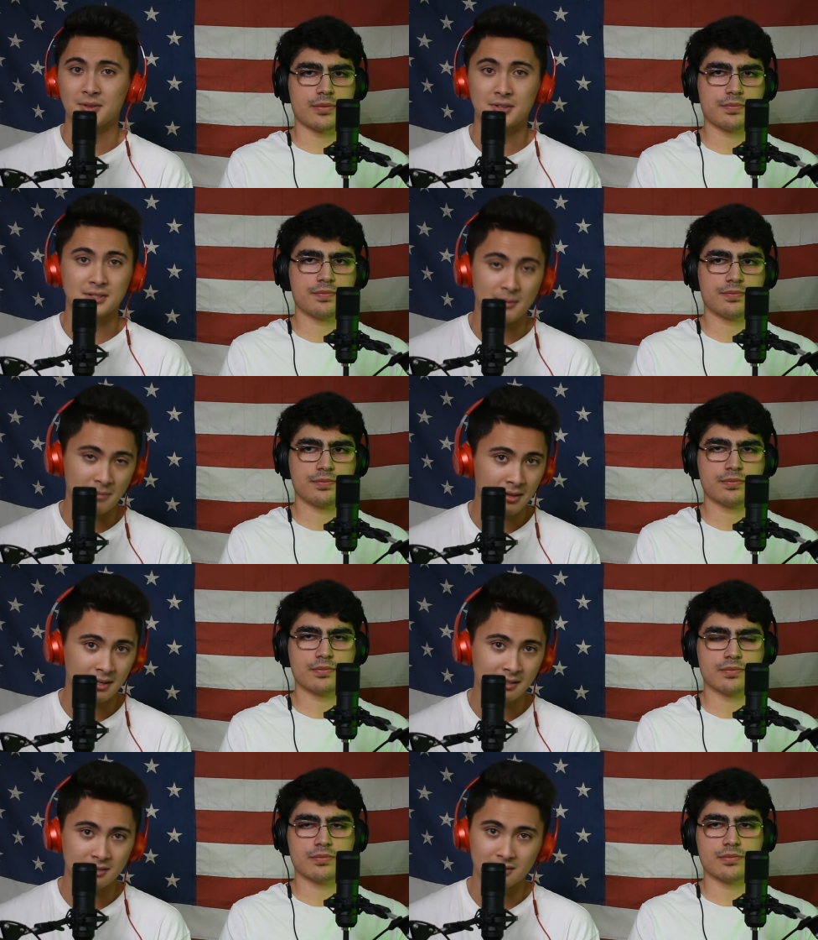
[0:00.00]
Speaker 1: with some
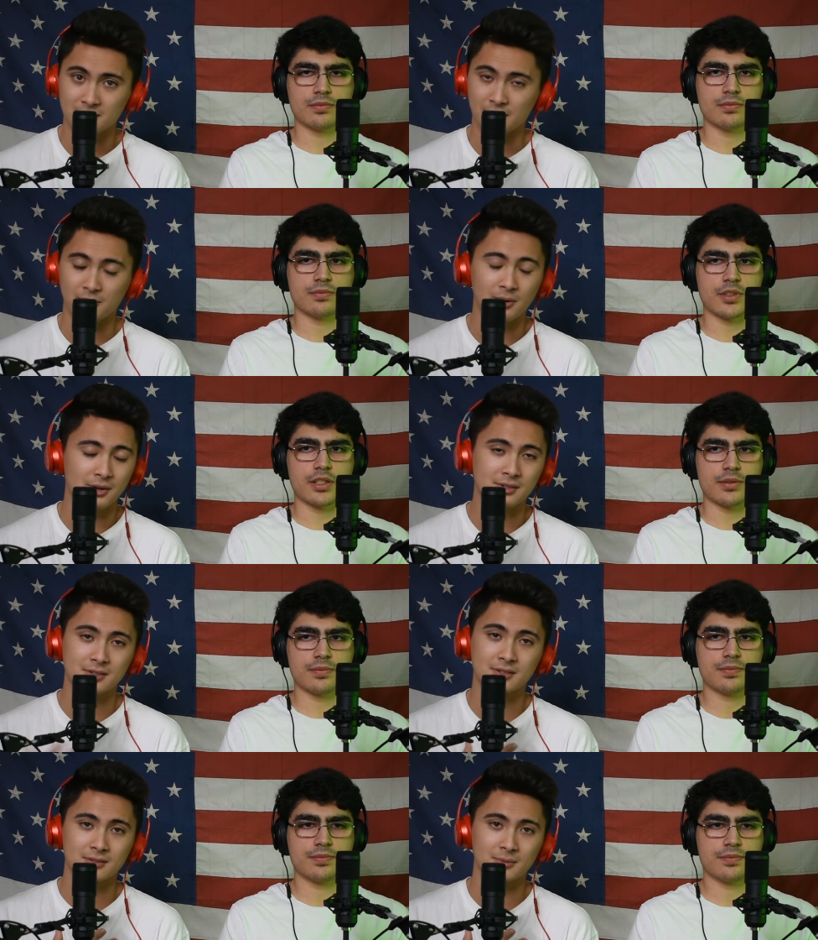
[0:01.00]
things, of
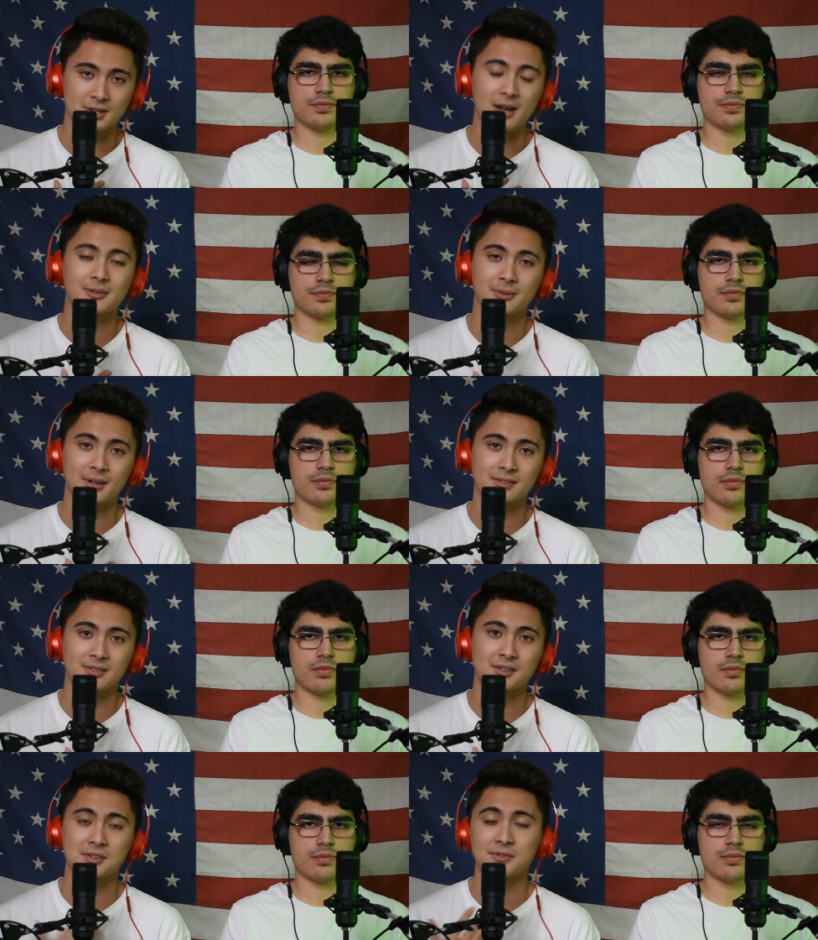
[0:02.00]
course, yeah. reach out to us.
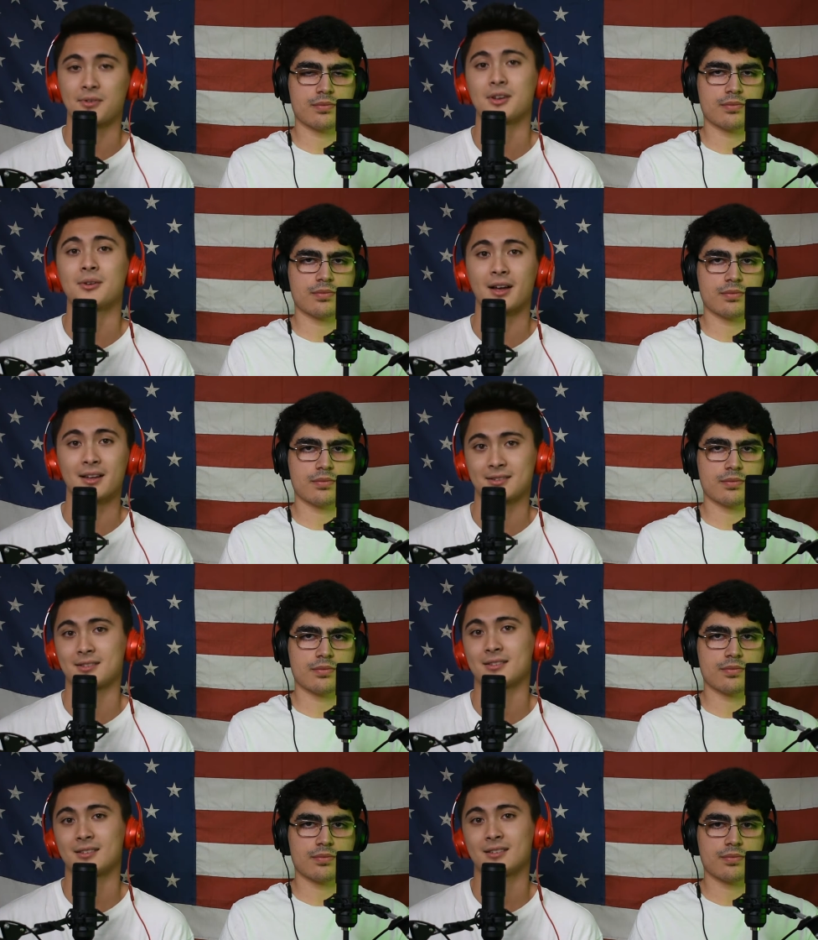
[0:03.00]
This is for you guys.
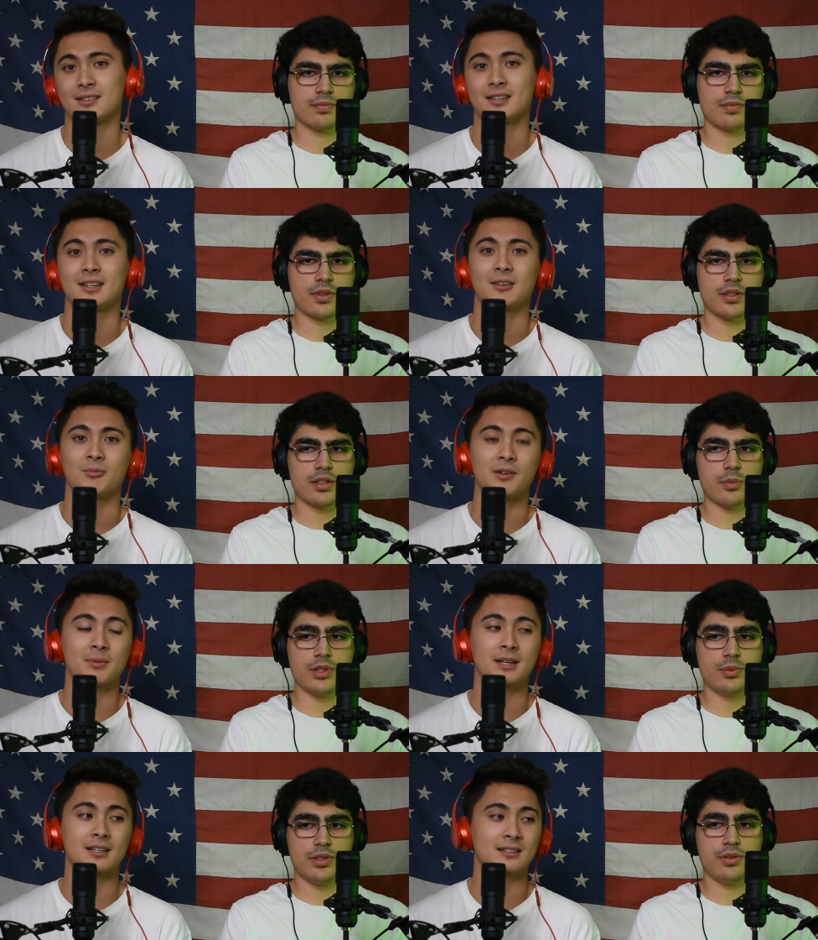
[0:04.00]
Yeah,
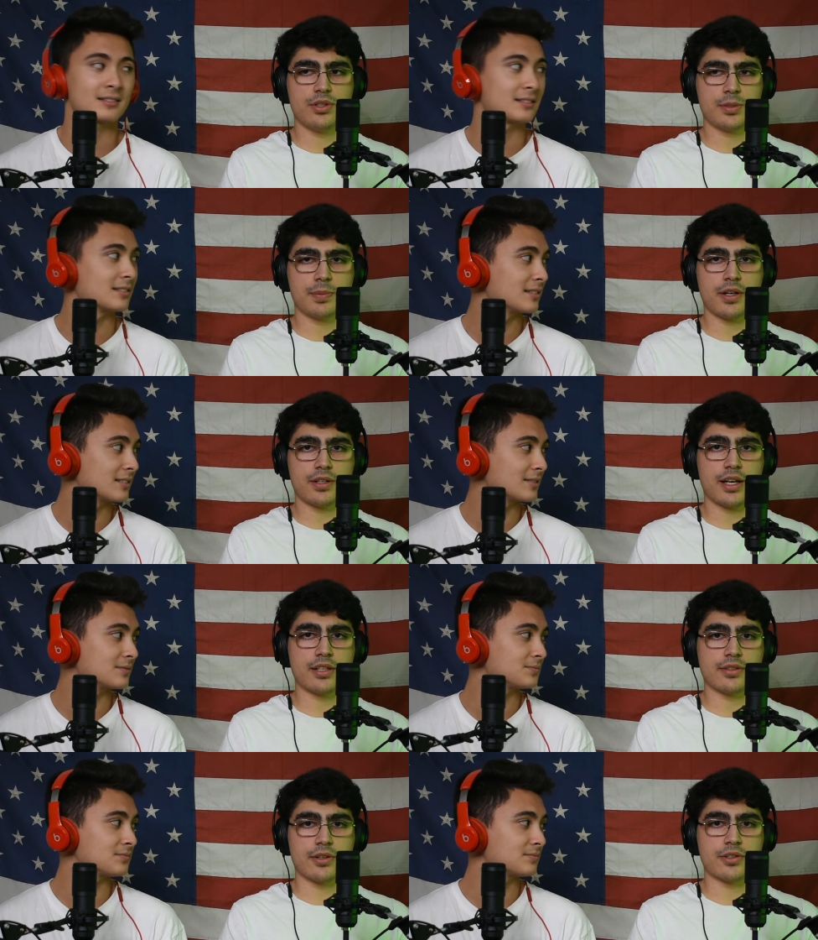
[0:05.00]
we, we do
Speaker 2: this
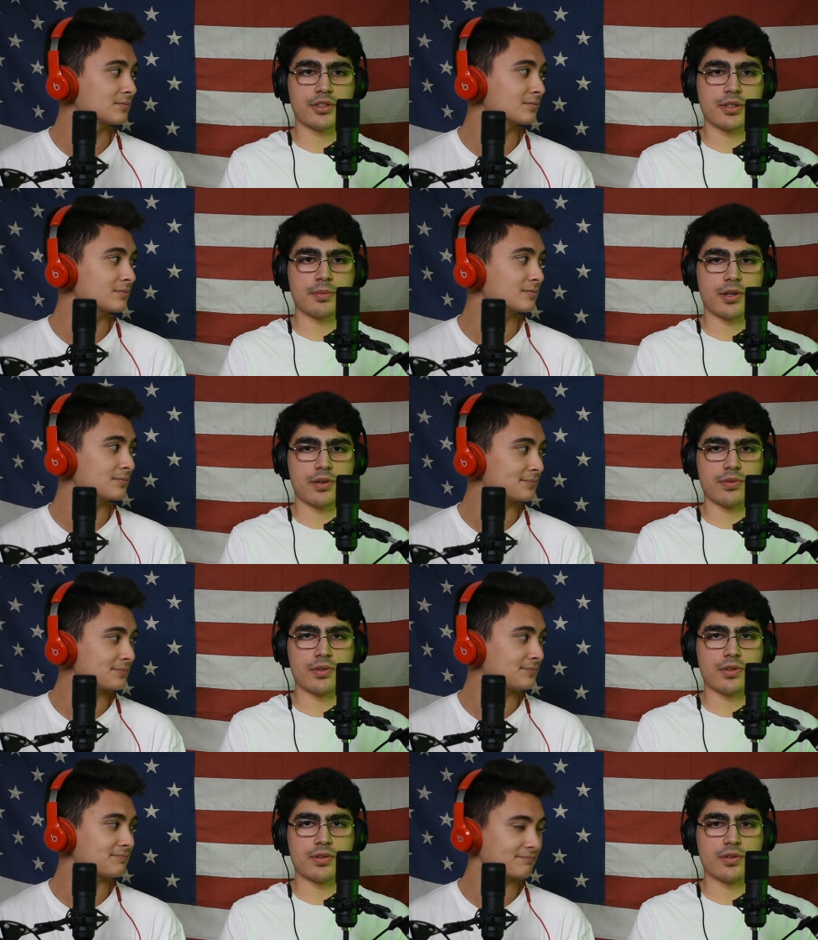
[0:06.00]
podcast largely in part for
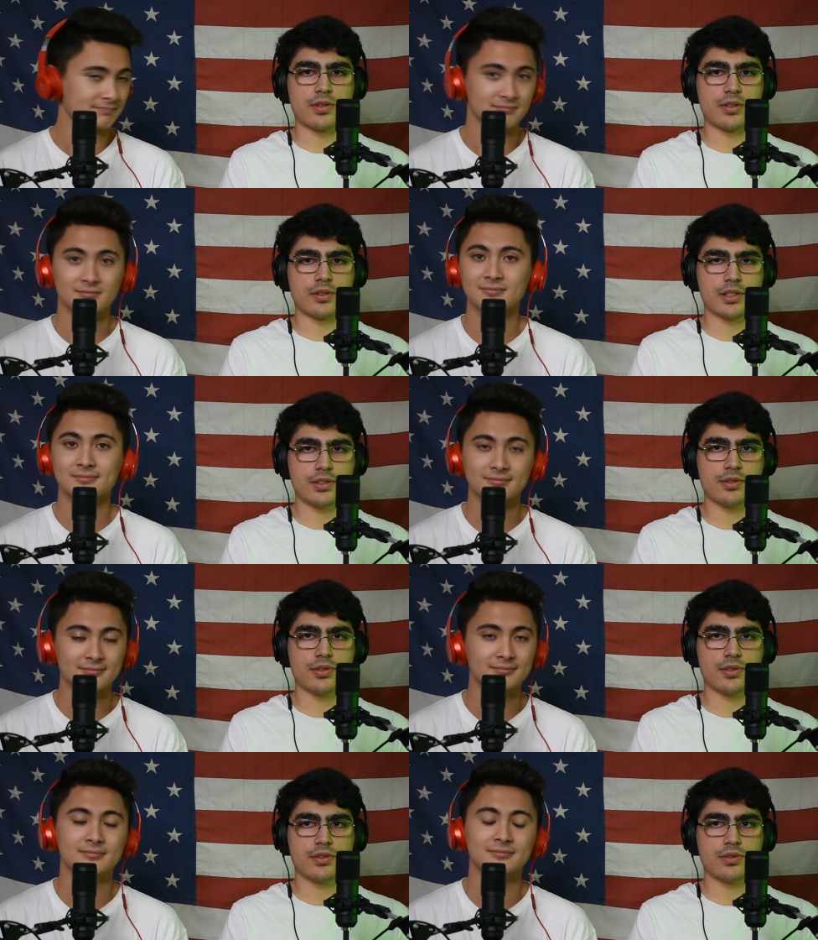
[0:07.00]
the the
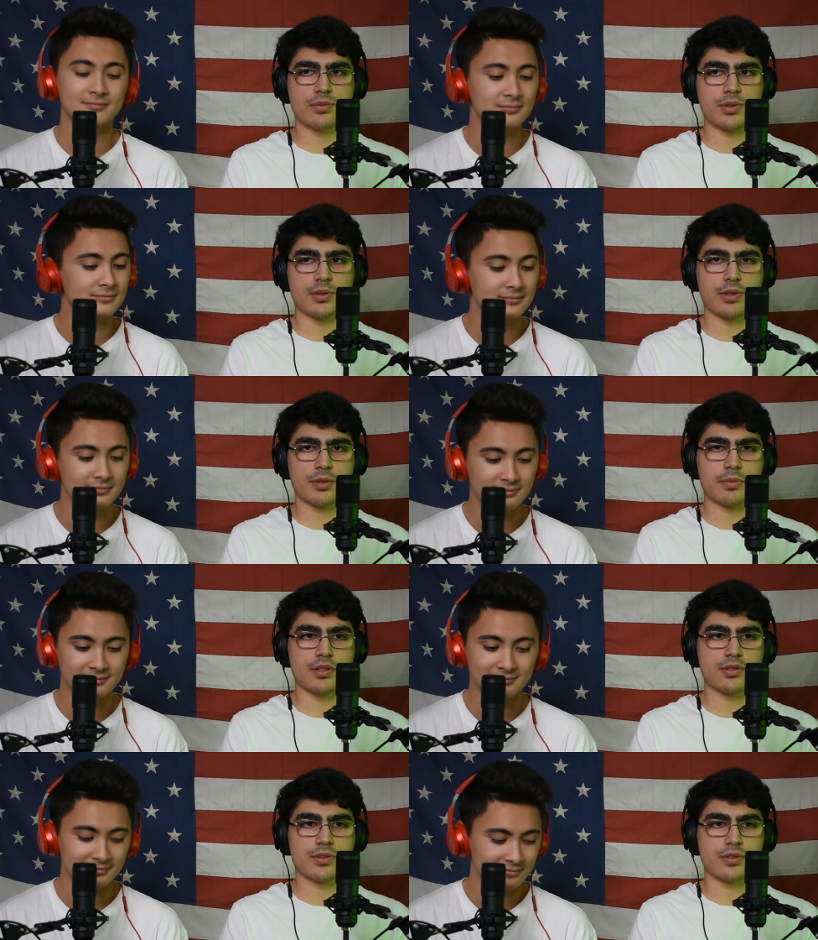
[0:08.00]
listeners. Mm-hmm. We want to make
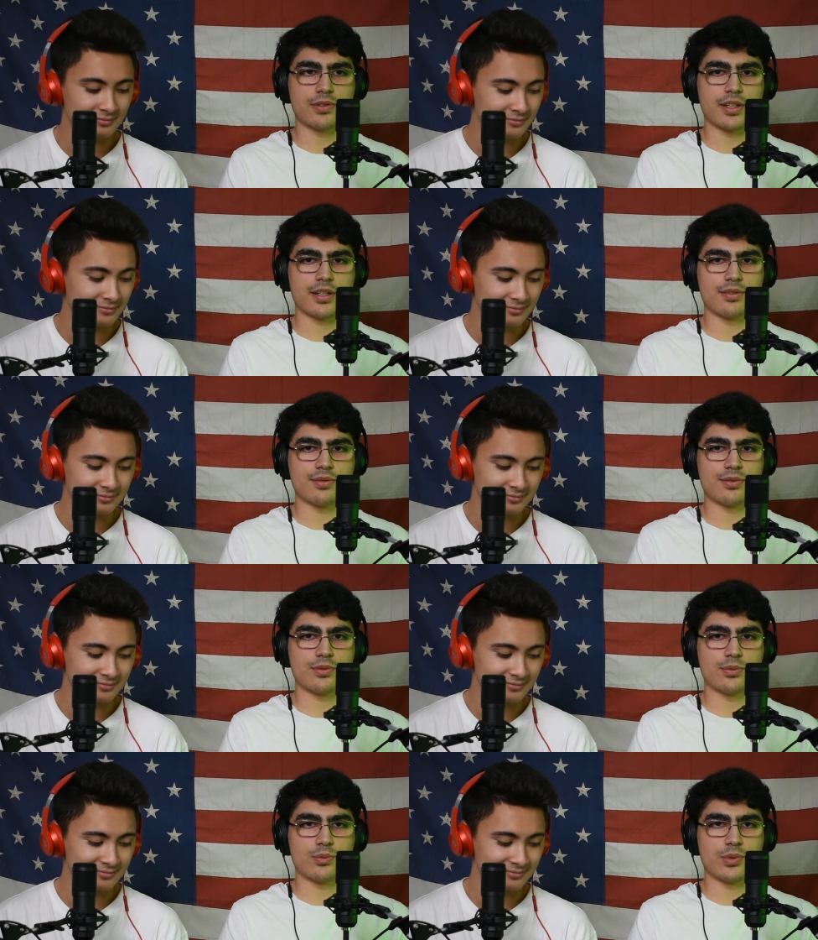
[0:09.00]
sure that
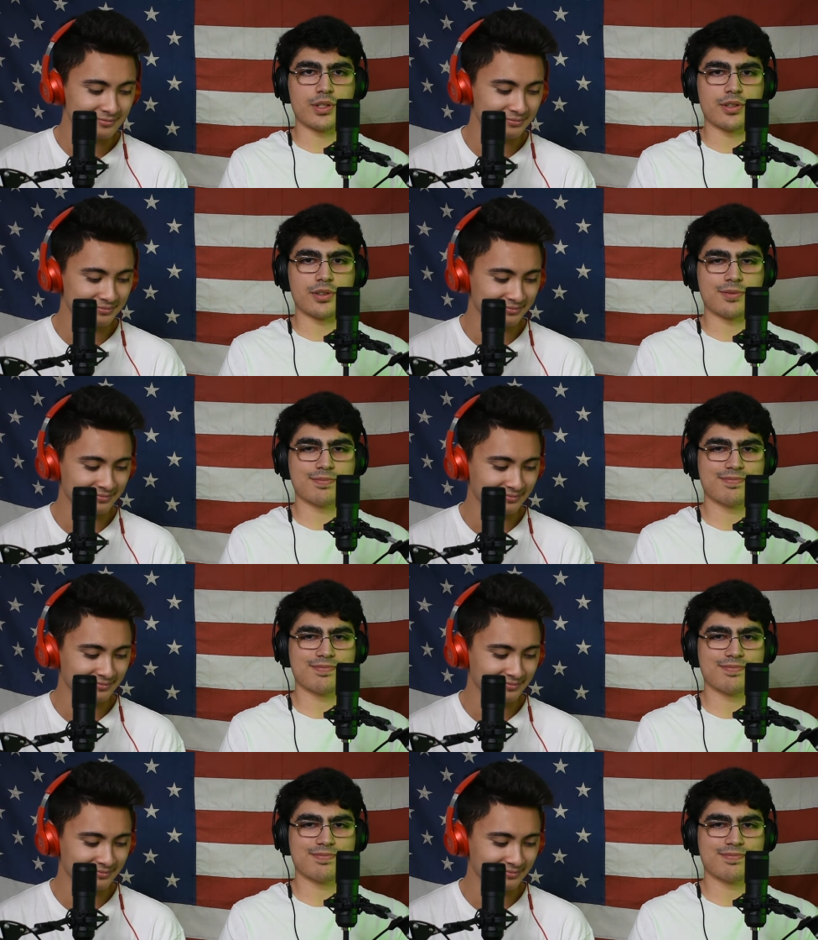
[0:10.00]
we are